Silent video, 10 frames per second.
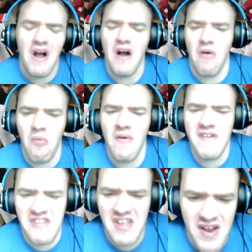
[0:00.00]

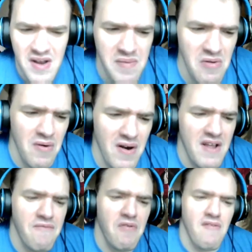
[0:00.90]
Was he going to be
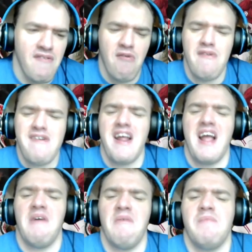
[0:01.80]
ready for Georgia,
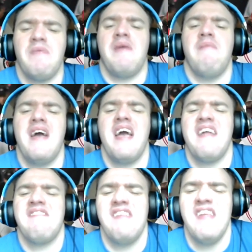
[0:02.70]
Alabama,
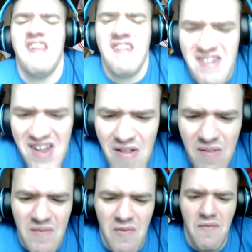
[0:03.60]
SEC
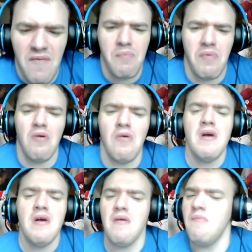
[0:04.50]
level football?
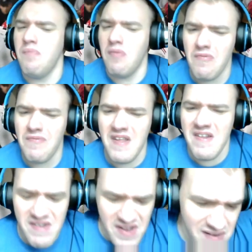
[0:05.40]
Both
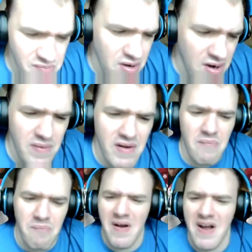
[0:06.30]
these teams were coming
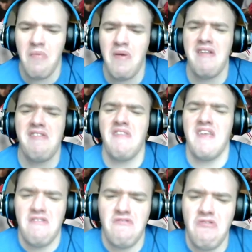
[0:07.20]
out bye weeks, so
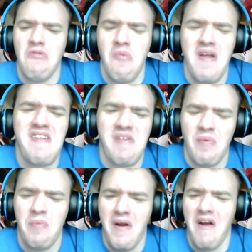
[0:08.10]
they had 2 weeks to
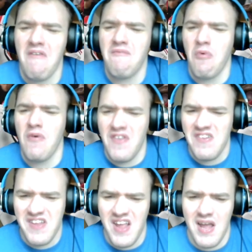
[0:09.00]
prepare for
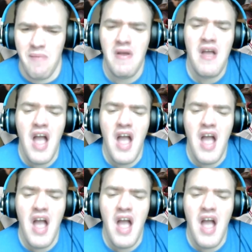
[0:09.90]
this game.